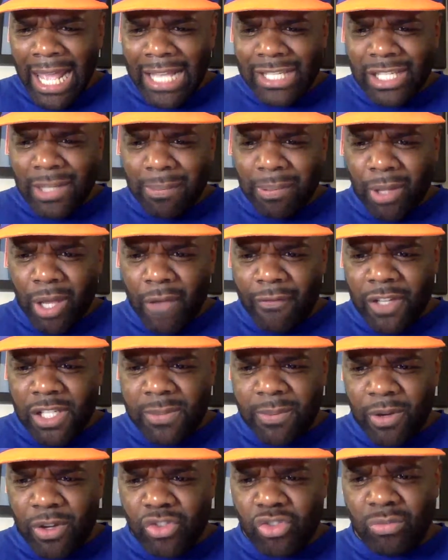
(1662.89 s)
has the playoff
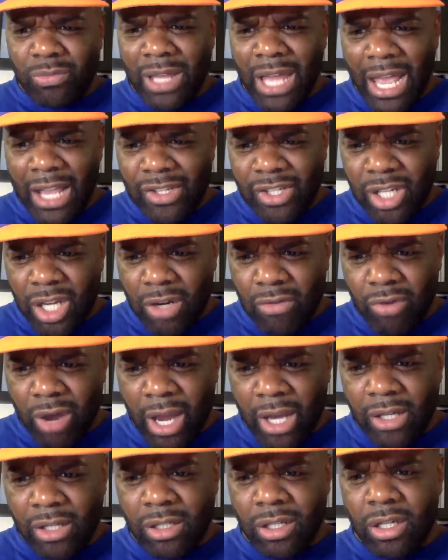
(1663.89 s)
experience from last year,
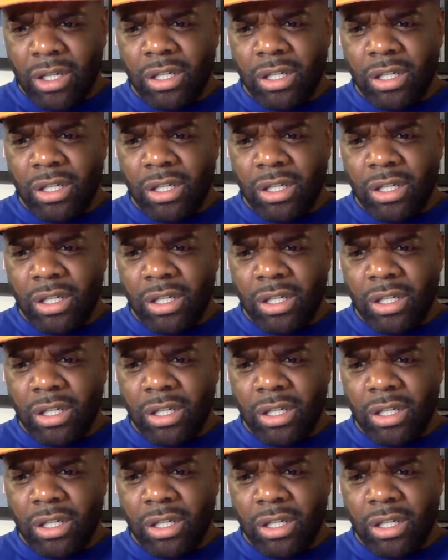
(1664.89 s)
right?